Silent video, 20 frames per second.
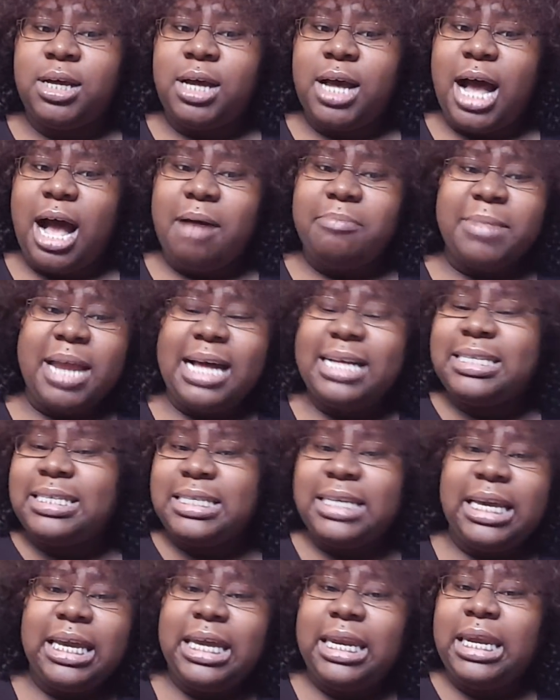I'm not
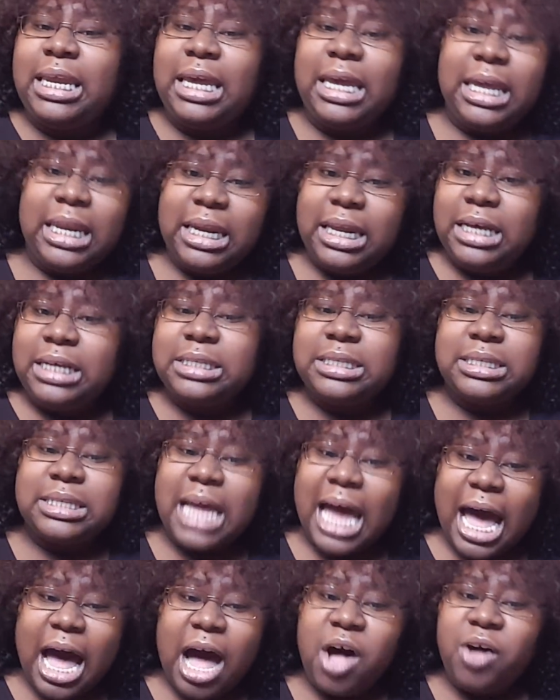seeing any
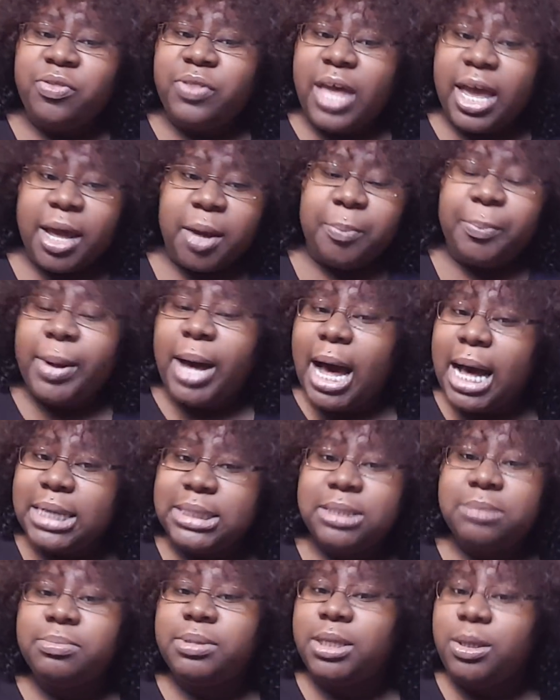style that could
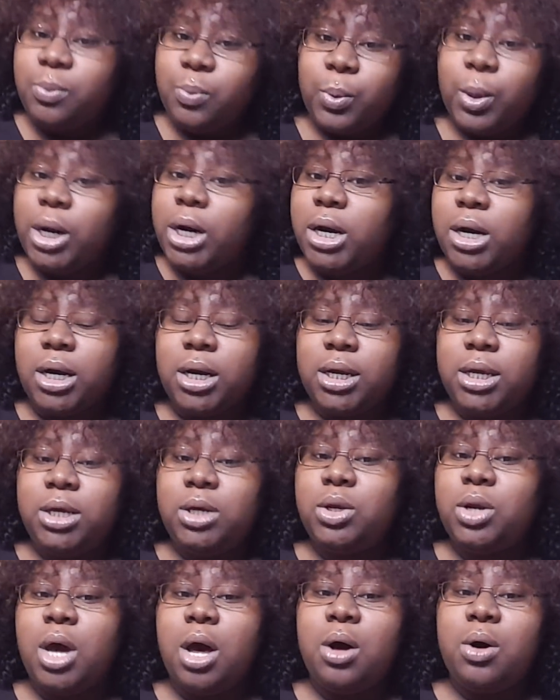possibly work,
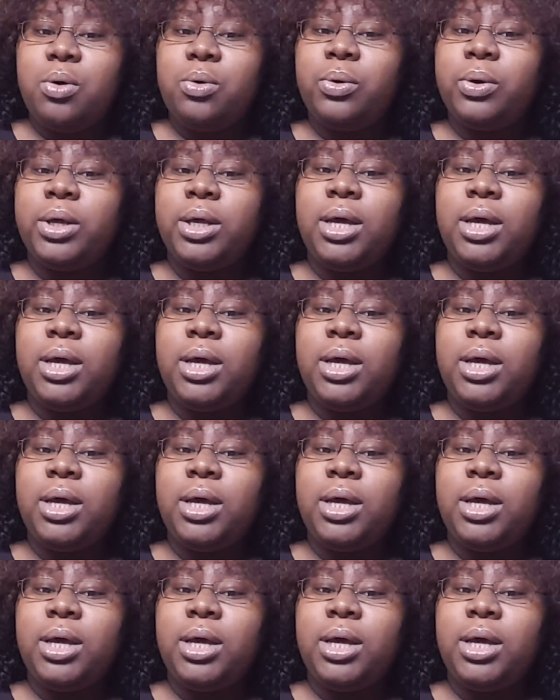you know?